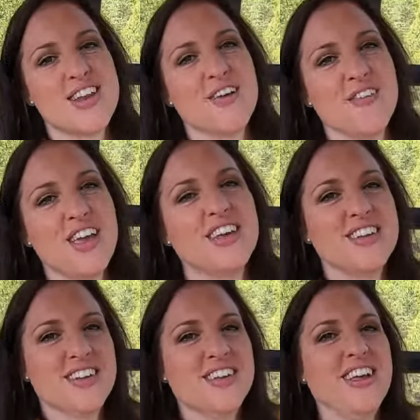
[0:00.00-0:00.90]
stuffy.
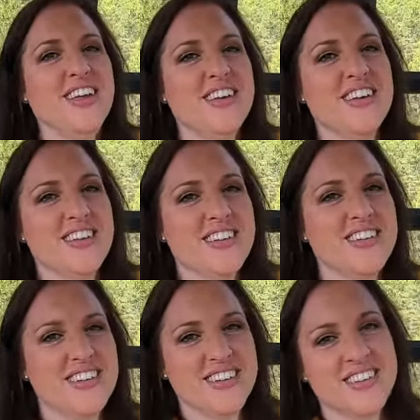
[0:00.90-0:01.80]

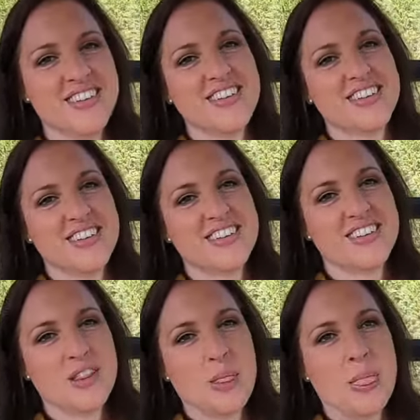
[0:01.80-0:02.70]
Well, we
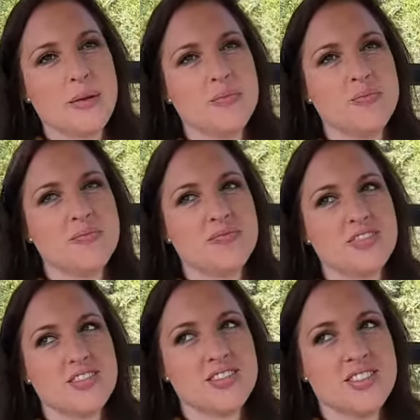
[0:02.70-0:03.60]
just drank hot
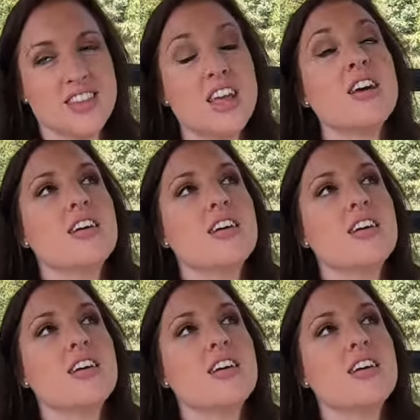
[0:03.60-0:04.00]
coffee.